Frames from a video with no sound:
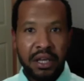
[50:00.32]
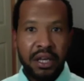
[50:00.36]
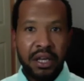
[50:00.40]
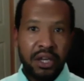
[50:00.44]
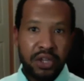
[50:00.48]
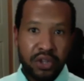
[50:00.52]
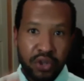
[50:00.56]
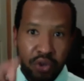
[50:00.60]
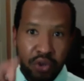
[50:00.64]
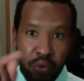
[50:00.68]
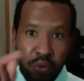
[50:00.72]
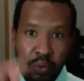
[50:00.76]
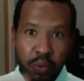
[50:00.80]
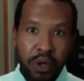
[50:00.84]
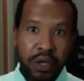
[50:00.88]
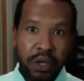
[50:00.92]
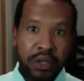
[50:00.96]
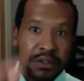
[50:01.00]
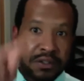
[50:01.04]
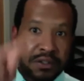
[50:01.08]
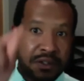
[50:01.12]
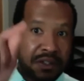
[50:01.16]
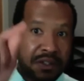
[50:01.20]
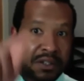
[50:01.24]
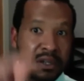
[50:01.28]
You want
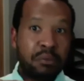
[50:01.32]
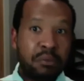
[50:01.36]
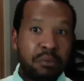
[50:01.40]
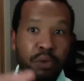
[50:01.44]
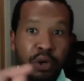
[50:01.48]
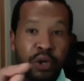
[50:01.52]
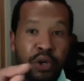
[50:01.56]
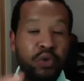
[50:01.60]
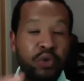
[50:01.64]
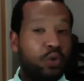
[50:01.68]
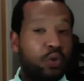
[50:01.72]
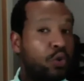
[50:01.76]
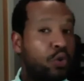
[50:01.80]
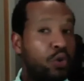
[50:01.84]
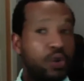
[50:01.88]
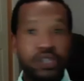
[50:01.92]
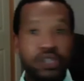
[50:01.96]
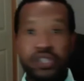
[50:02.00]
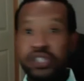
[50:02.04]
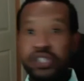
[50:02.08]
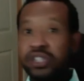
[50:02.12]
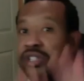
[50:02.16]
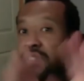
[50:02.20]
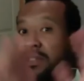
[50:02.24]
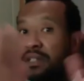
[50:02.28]
someone who is
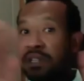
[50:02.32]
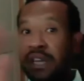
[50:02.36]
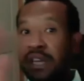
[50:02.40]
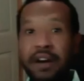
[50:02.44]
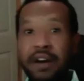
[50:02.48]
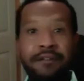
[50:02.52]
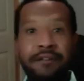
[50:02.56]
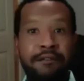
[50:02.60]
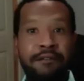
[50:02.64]
just not